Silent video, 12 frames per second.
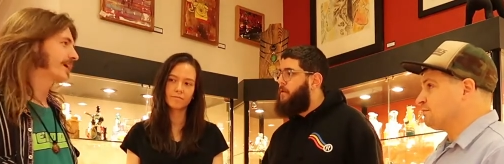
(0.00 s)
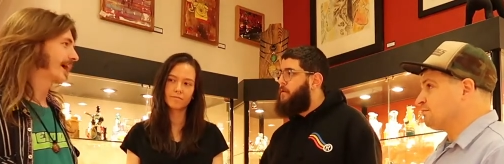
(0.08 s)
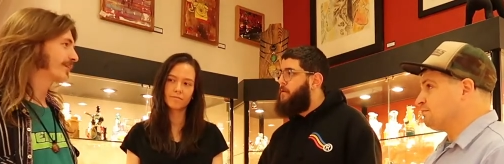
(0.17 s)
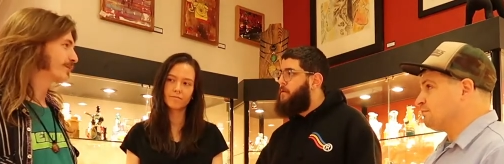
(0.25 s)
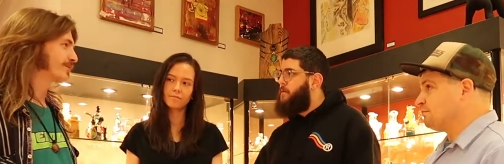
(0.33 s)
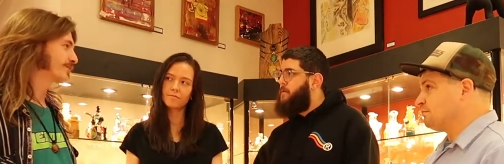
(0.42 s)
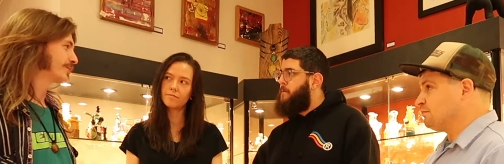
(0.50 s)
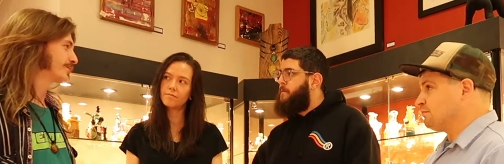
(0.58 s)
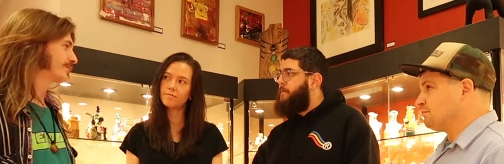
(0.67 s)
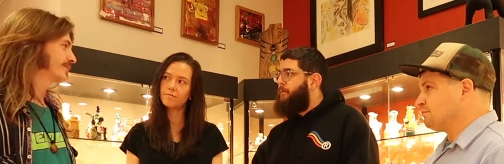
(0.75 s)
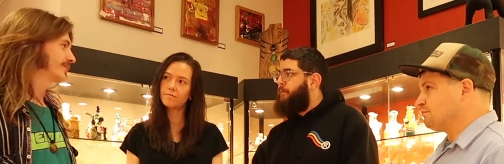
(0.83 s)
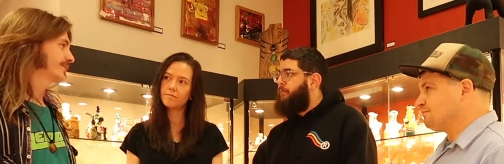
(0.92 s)
Speaker 1: either of you?
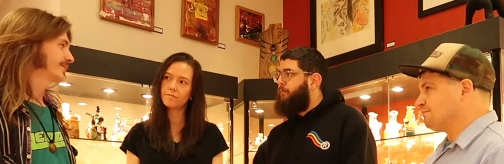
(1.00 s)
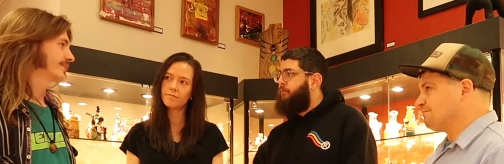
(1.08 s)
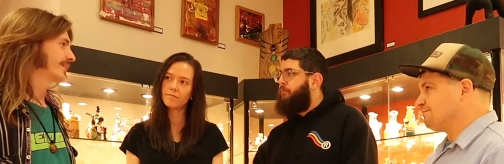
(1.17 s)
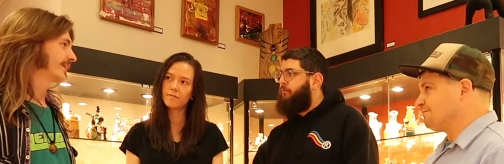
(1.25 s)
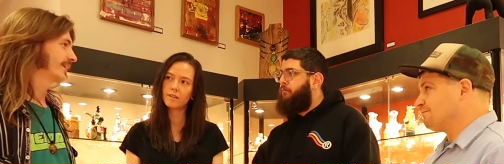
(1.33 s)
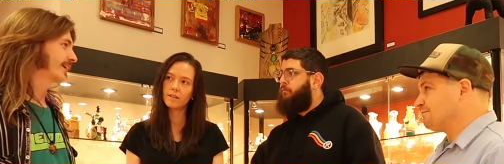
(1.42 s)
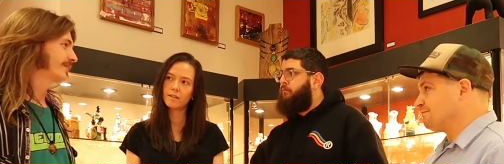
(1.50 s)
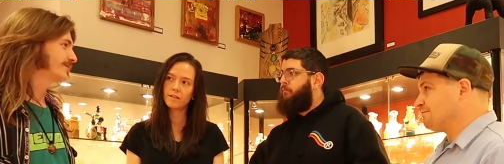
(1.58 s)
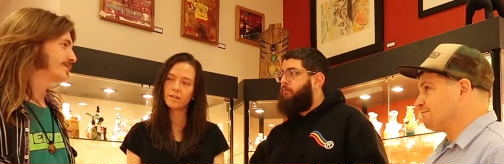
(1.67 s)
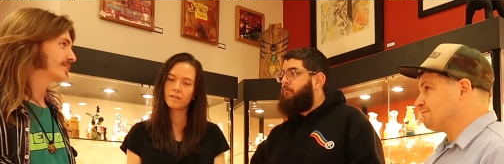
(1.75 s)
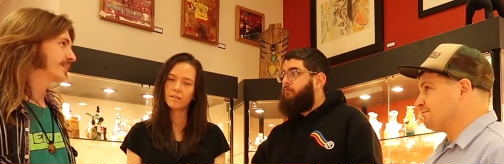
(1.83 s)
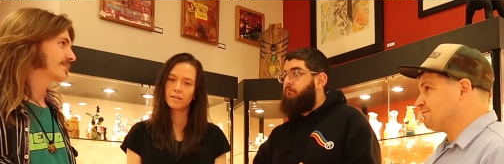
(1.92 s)
Like, how would
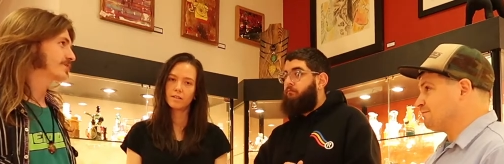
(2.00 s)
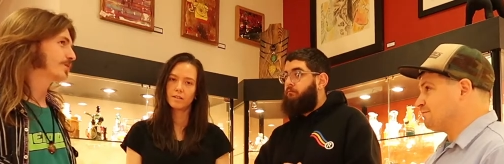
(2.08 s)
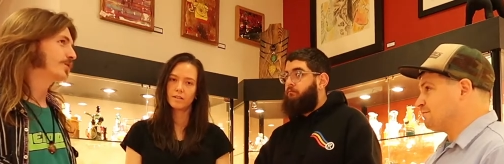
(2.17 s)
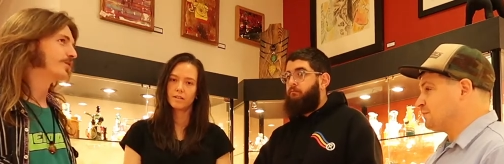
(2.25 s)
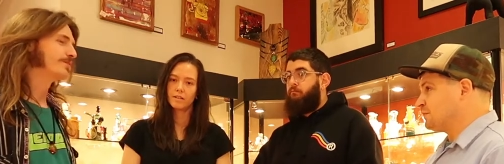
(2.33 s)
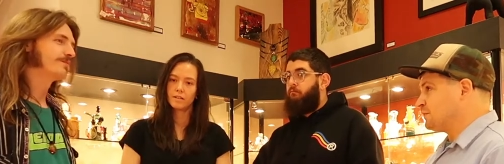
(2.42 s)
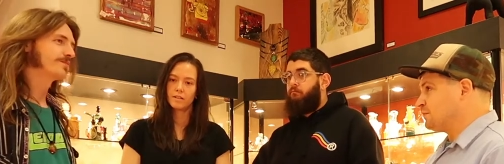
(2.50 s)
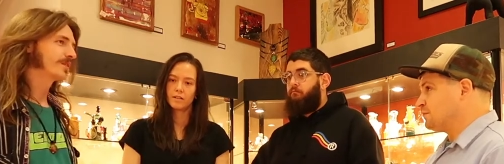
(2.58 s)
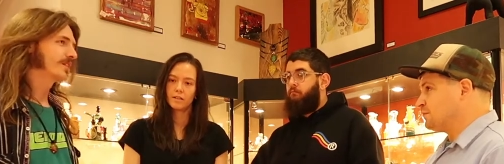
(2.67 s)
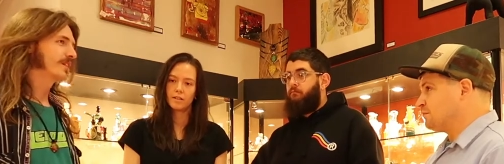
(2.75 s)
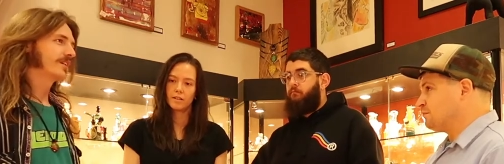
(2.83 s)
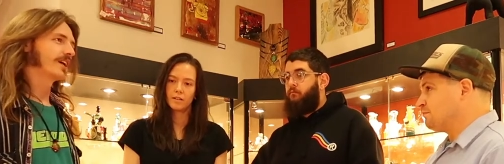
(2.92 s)
you say this whole,
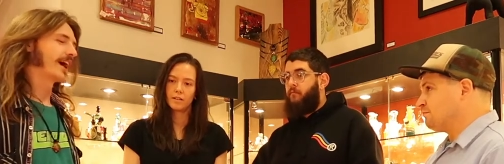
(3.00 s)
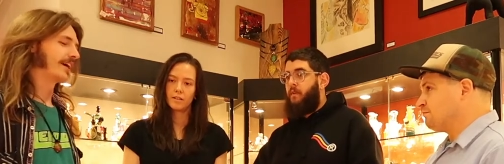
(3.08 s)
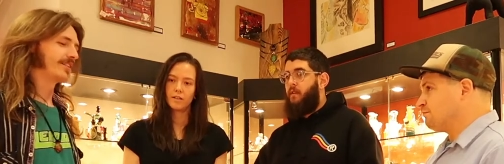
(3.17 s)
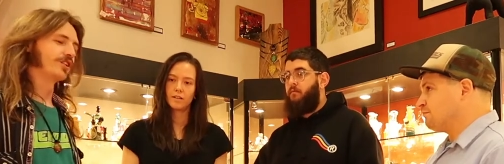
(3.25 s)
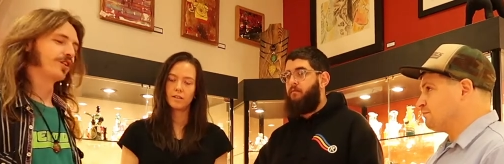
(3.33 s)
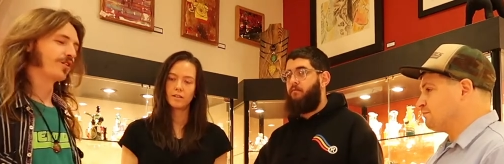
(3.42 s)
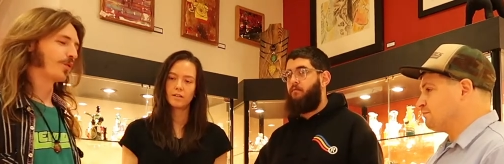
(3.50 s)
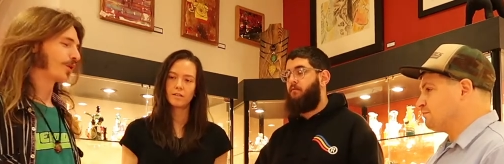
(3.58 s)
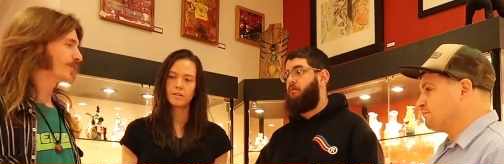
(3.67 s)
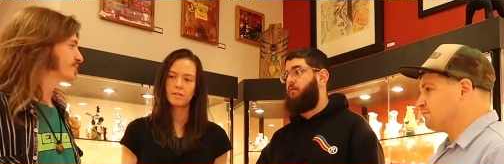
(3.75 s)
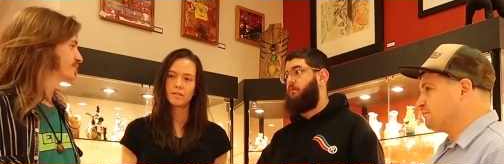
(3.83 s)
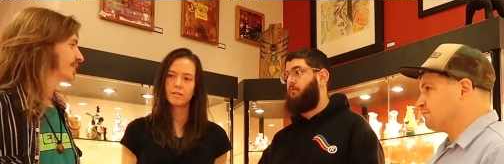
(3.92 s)
you know, the
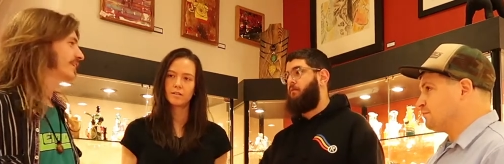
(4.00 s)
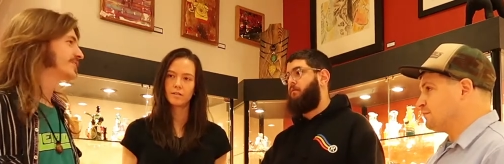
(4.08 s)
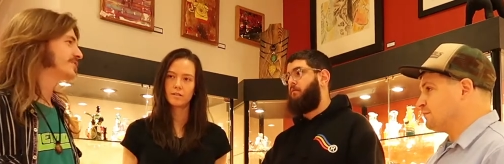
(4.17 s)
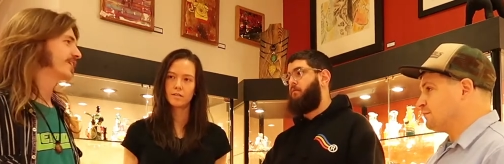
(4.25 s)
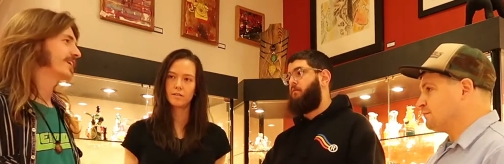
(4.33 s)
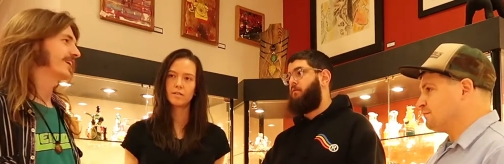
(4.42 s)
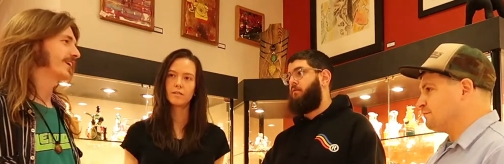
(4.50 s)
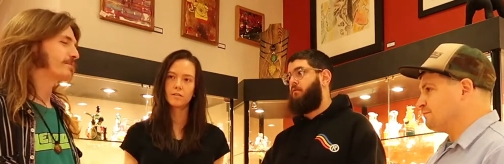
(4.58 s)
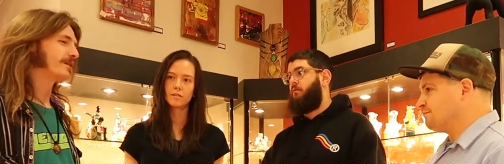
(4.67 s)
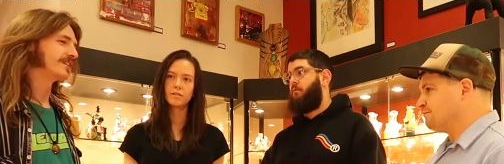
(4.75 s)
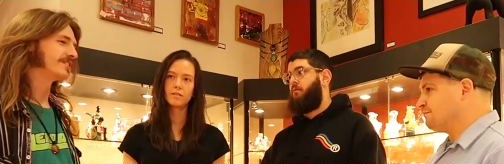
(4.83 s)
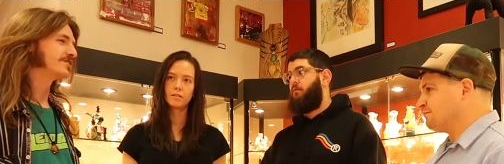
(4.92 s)
world's changing,
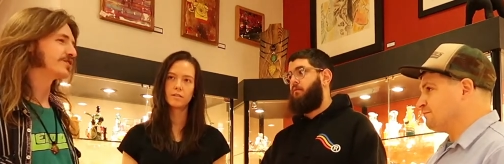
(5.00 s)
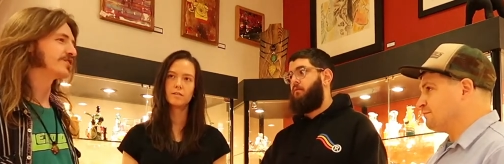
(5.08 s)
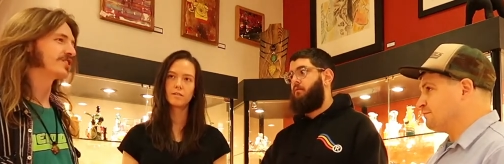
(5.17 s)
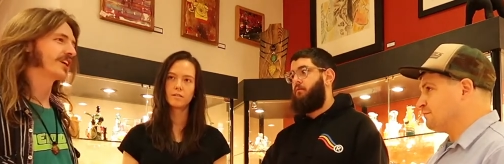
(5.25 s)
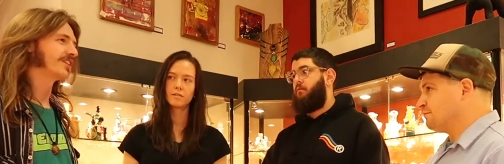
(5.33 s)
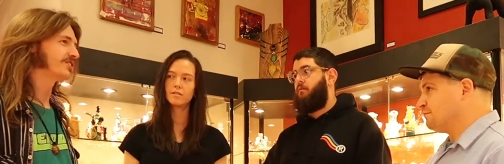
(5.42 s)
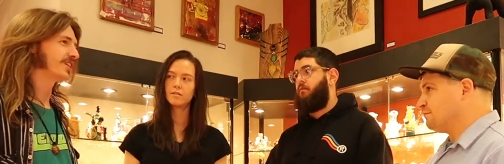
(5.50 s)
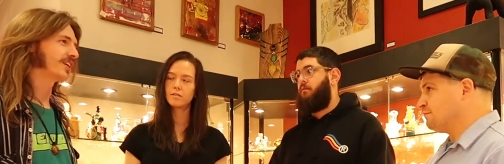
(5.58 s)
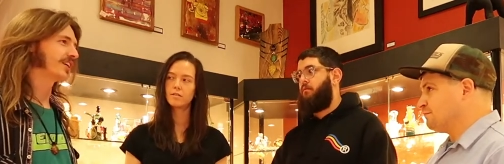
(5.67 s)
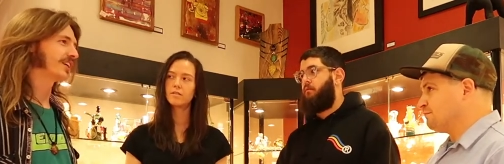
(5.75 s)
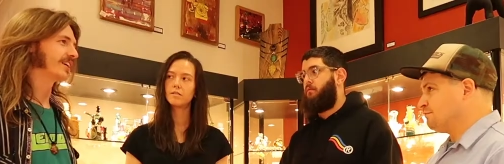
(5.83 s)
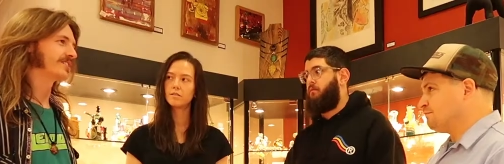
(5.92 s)
opinions are
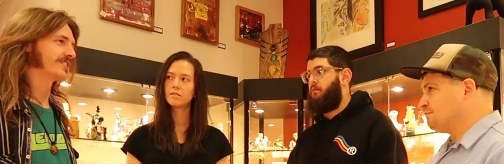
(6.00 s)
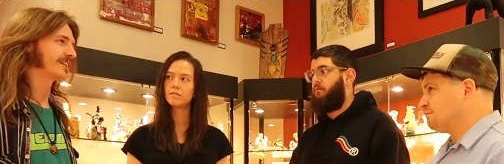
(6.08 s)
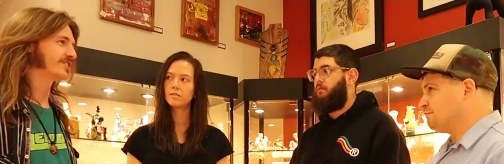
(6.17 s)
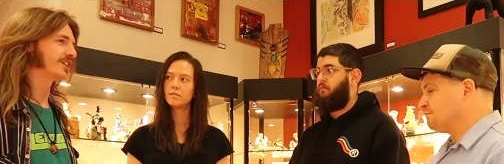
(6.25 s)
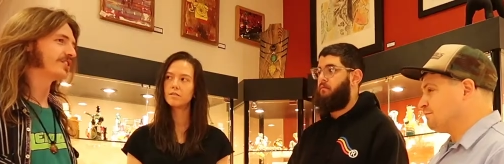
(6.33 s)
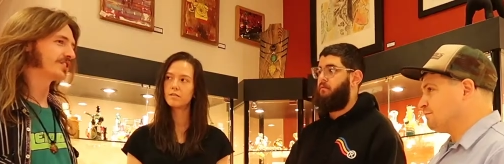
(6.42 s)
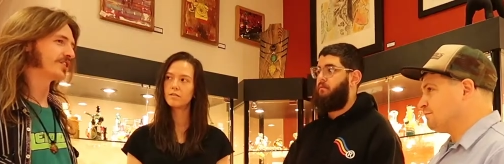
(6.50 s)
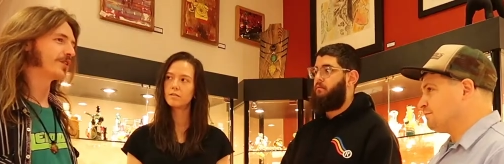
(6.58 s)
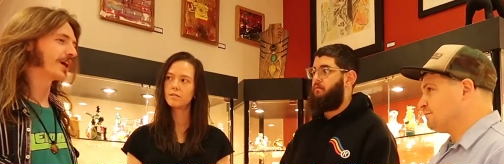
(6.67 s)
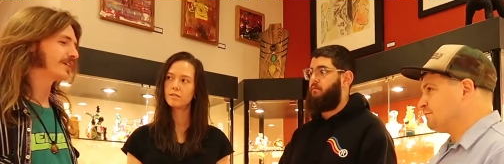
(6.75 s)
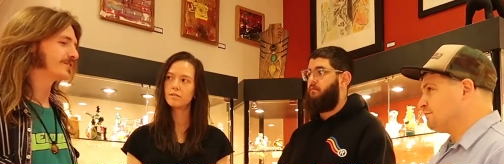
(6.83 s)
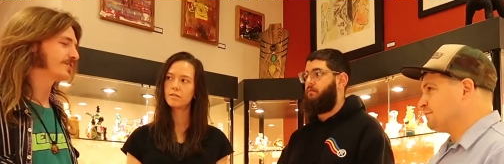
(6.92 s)
changing, is that changing you
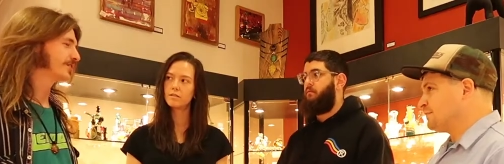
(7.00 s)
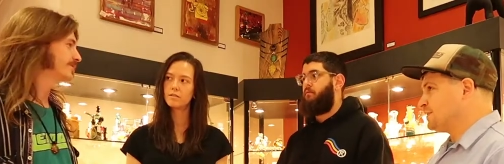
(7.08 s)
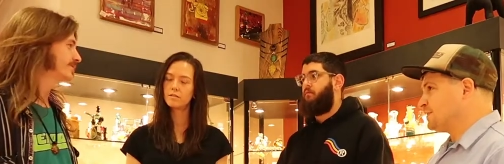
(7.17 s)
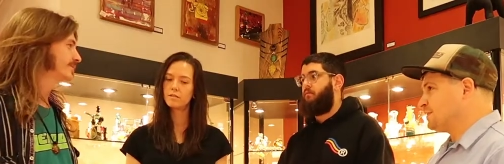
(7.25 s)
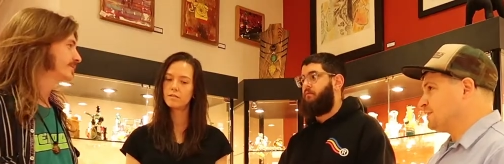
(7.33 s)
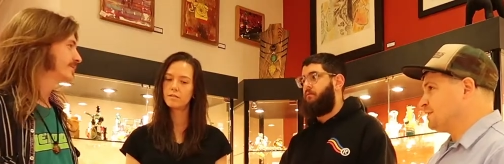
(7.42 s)
guys too?